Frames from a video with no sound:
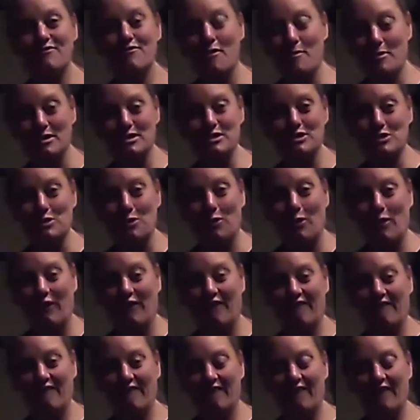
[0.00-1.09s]
from a store.
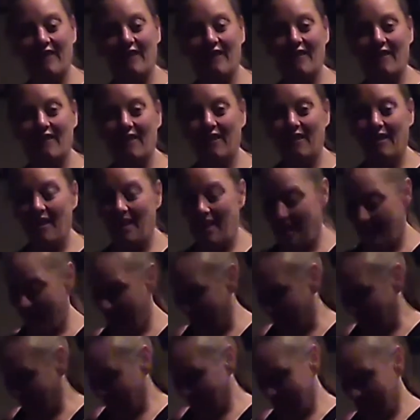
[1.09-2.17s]

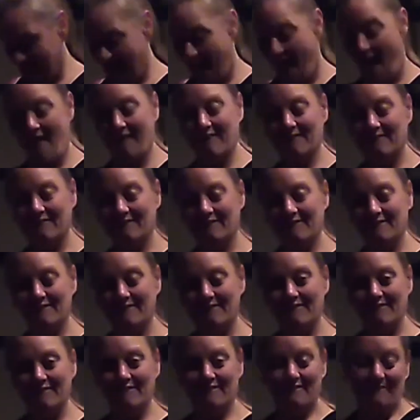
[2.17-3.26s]
And yeah,
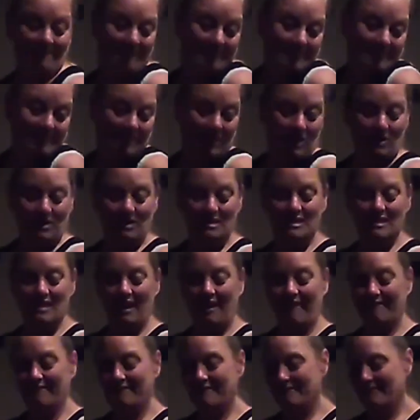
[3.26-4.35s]
you can see.
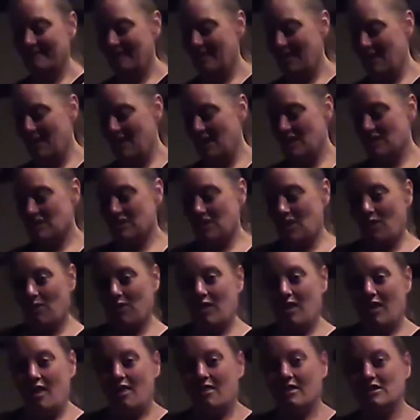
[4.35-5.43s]
So,
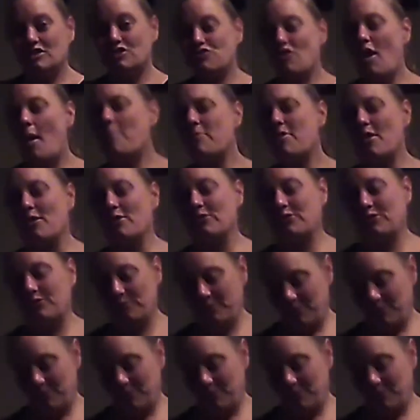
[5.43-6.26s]
strapless.